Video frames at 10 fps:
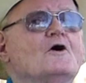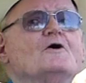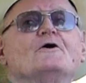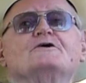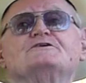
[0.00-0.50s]

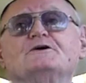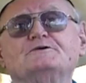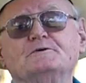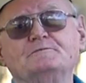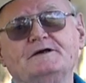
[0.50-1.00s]
Or should
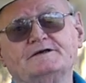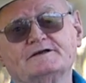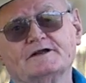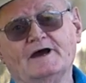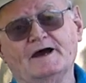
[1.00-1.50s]
you
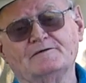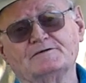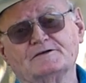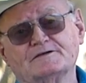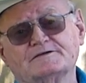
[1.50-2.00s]
have
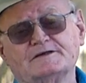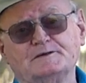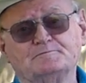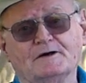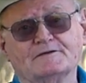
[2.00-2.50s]
your
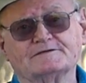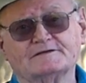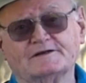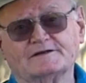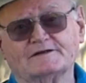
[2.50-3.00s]
seatbelts
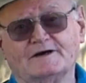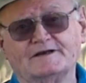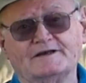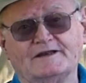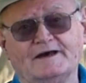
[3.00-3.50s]

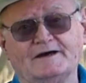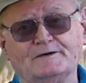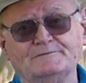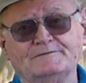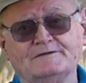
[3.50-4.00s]
tightened
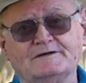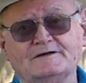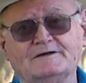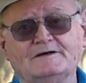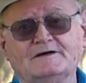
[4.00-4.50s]
down?
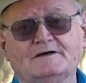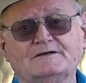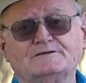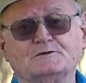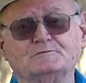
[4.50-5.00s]

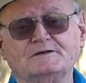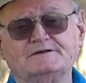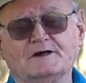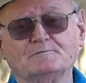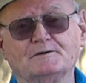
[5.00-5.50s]
Should you be
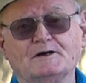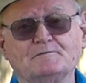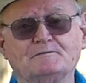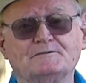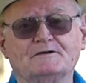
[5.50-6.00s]
jumping
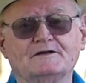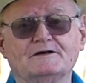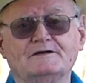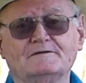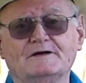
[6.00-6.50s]
up and
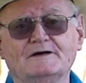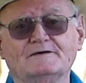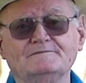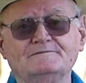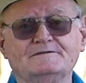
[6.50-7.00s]
running
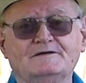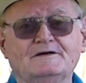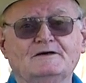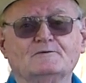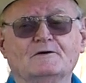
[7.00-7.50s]
around?
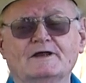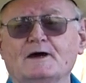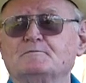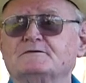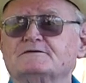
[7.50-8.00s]
What
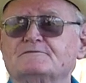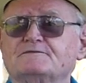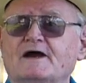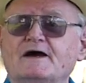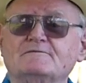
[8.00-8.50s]
happens if
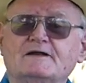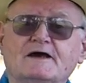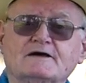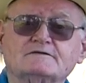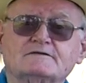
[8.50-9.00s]
you have an
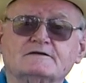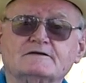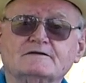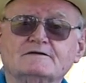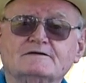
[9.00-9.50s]
accident
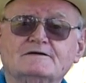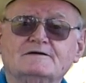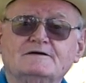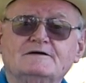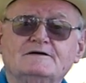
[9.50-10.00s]

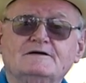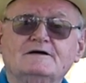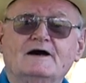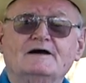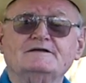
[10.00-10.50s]

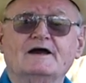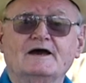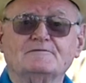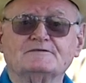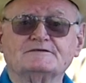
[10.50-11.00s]
and you
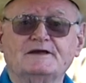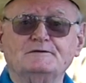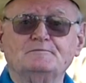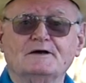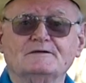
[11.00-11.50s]
have a
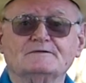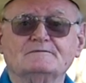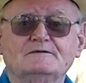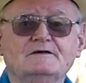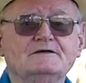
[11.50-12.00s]
seatbelt?
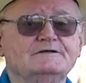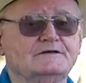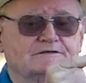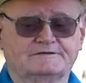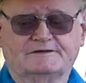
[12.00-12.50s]

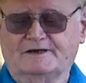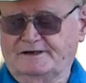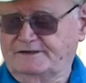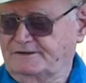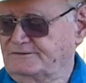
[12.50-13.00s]
You
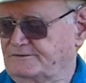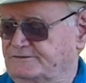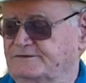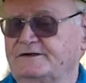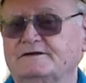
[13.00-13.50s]
stay in your
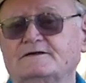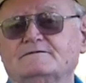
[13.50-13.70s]
seat.